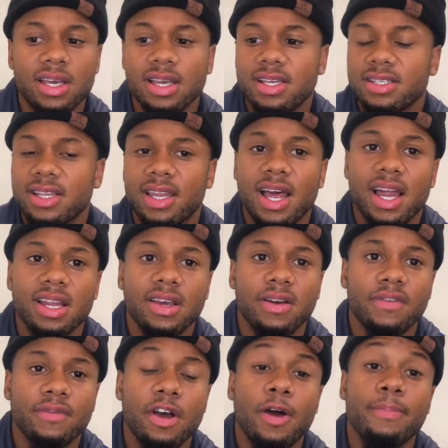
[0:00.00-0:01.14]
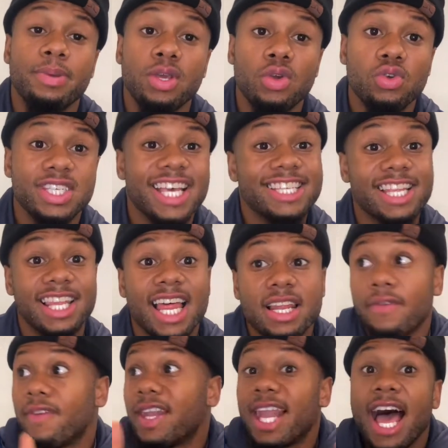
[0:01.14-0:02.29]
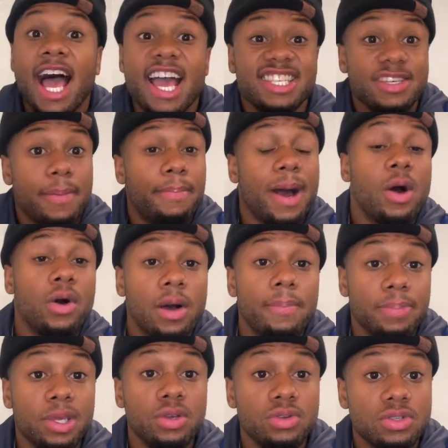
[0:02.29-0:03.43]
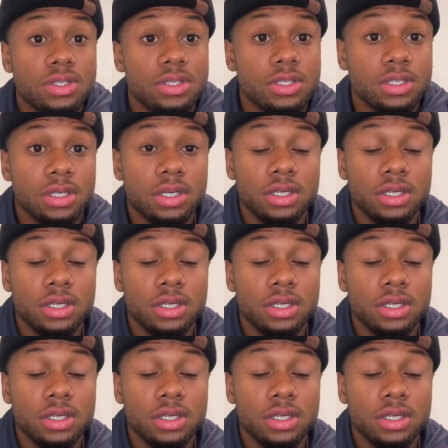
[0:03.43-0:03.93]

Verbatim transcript: There's a lot of abuse. There's a lot of lies about abuse.